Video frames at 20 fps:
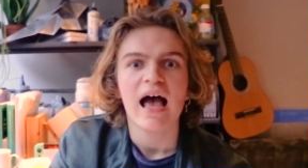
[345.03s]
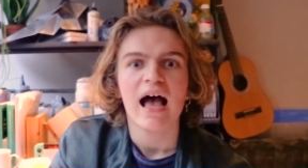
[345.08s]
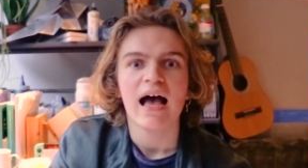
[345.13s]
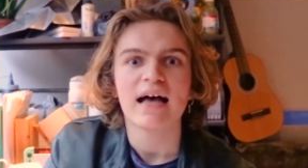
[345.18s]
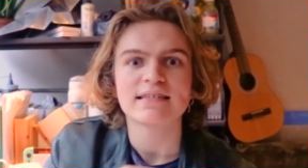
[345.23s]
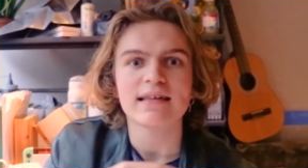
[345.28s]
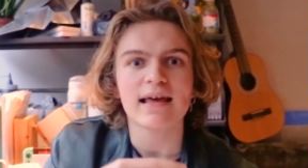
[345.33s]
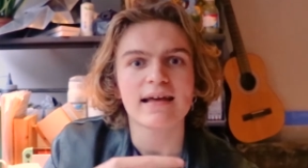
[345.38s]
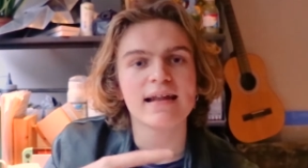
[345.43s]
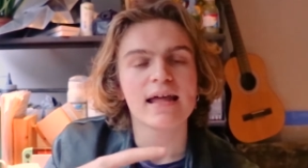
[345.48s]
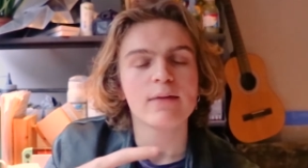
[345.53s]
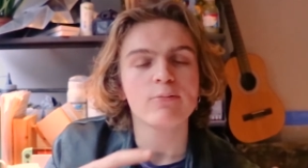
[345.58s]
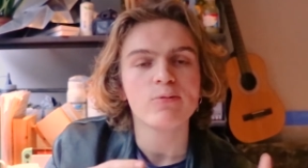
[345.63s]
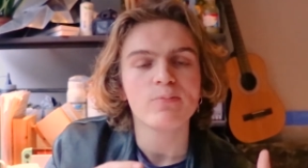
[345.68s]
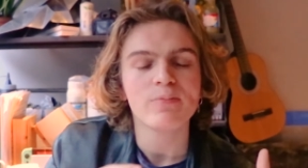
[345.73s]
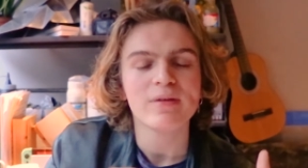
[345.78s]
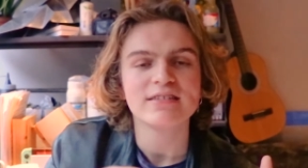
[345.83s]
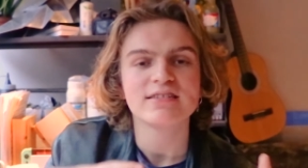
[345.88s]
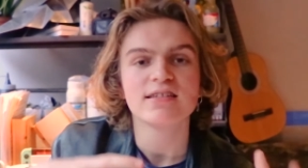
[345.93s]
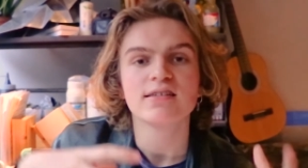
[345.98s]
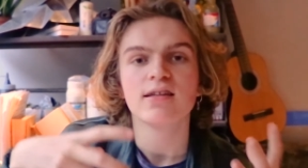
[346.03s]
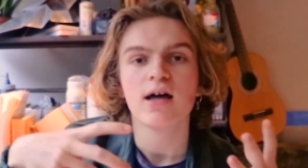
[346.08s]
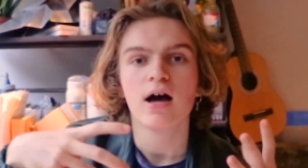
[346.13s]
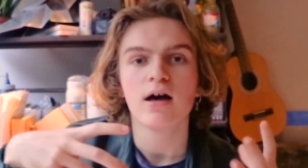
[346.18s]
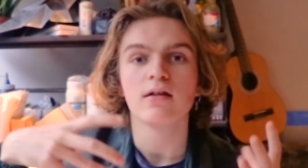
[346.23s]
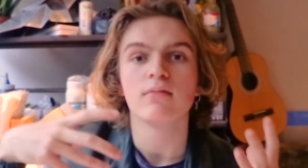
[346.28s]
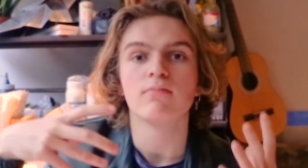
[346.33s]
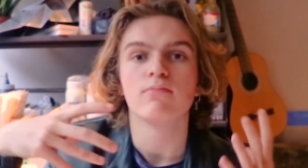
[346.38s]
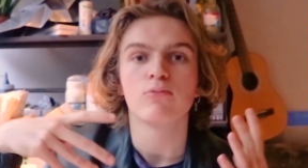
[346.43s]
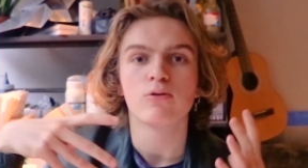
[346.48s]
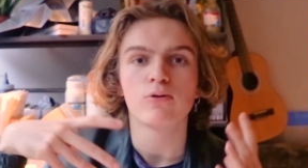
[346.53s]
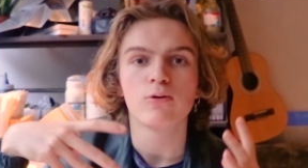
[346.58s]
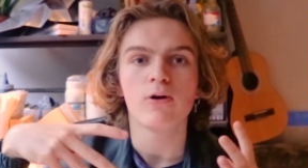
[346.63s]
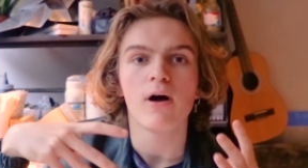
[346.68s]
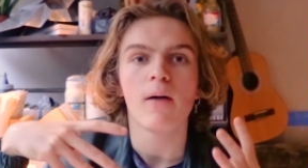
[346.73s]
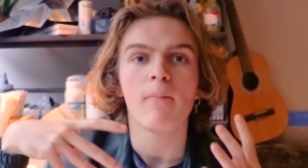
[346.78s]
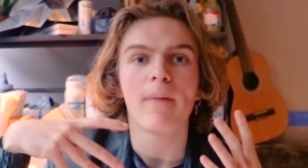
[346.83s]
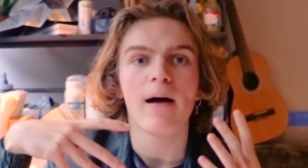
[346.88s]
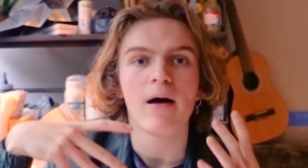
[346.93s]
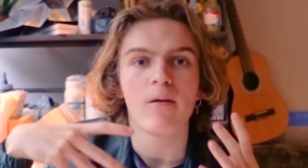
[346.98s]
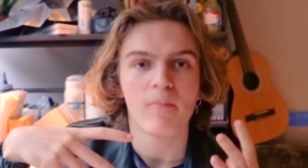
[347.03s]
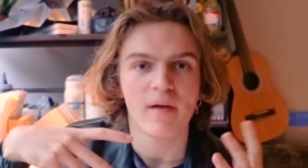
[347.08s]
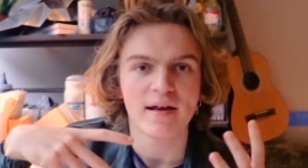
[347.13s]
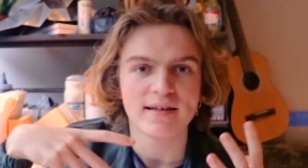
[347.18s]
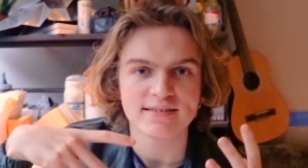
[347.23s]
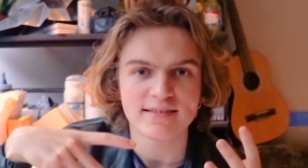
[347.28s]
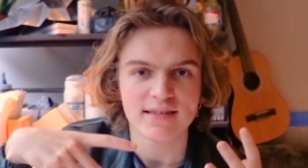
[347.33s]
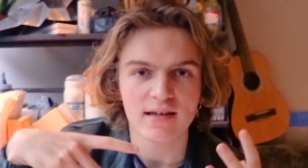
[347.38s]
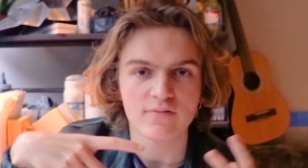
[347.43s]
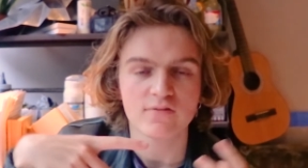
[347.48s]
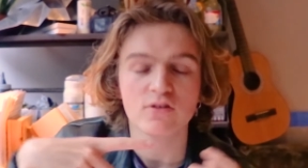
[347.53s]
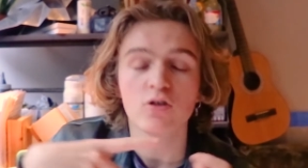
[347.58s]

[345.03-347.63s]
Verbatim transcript: has enabled me to learn more about myself,